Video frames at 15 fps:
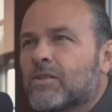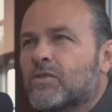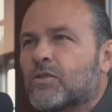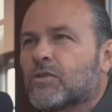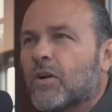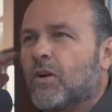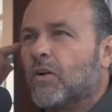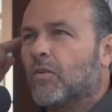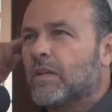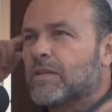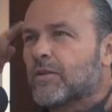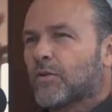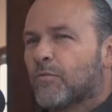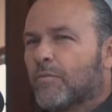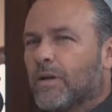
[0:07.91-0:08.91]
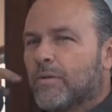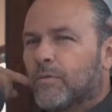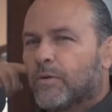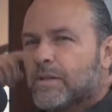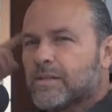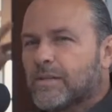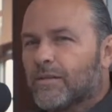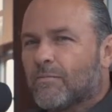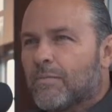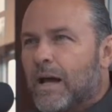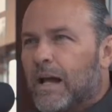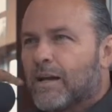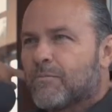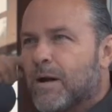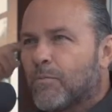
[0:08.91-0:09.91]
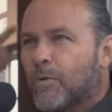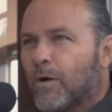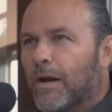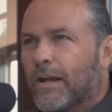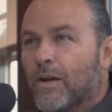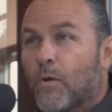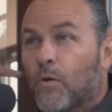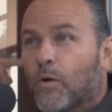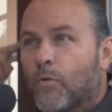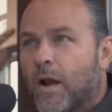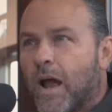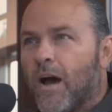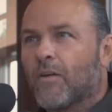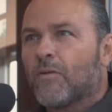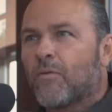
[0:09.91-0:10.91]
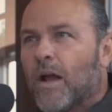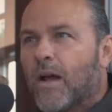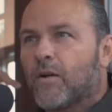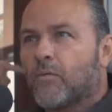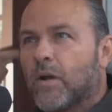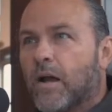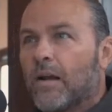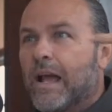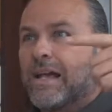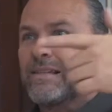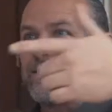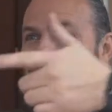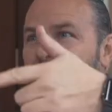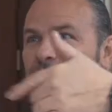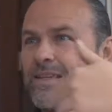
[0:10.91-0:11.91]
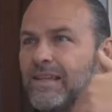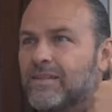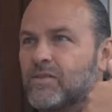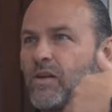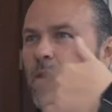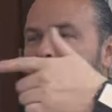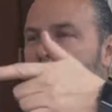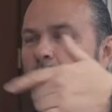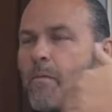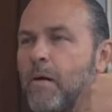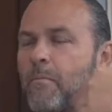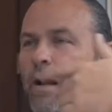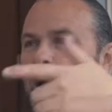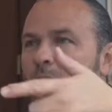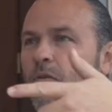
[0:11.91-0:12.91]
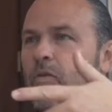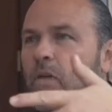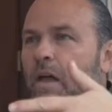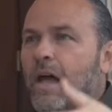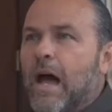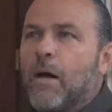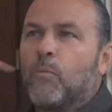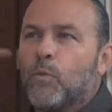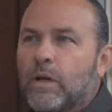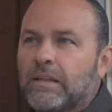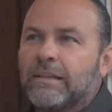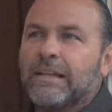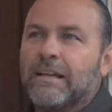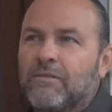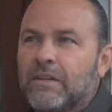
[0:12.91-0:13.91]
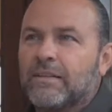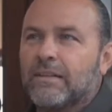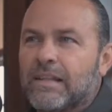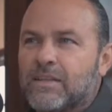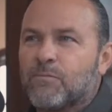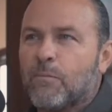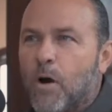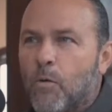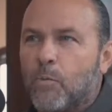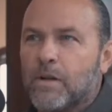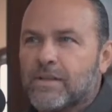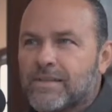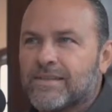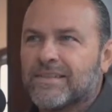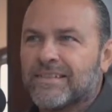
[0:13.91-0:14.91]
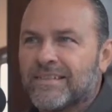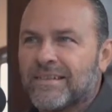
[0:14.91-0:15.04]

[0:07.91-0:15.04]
there's all these little memories in the back of my brain going around and round and round. As these things are coming out of my mouth, I'm reliving these moments.